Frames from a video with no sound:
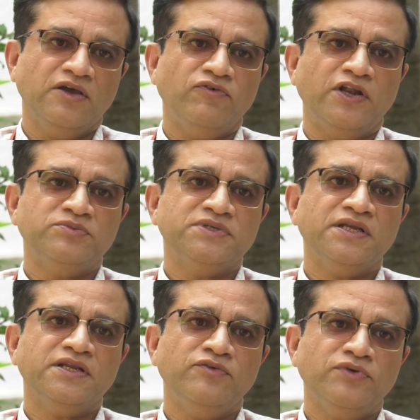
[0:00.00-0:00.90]
When I'm
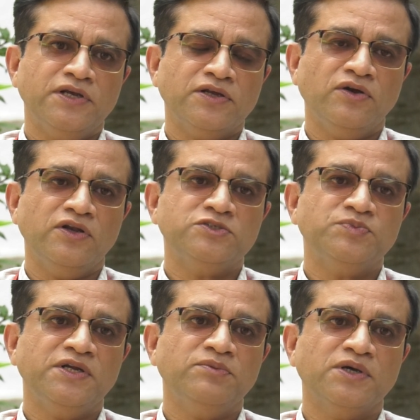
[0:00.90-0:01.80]
saying need for
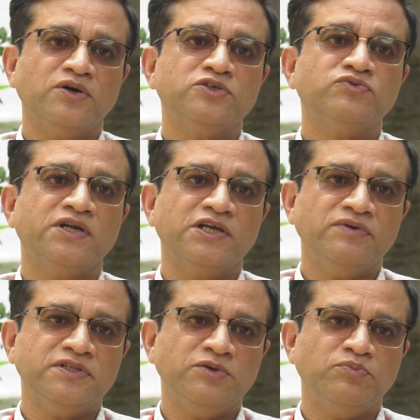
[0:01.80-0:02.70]
acknowledgement, because
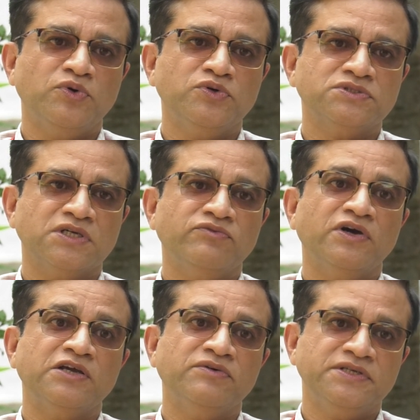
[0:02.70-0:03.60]
whatever they post and
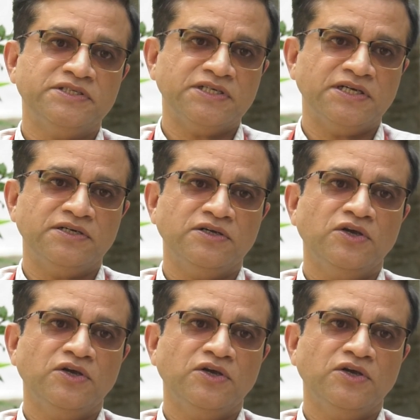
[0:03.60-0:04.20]
whatever they chat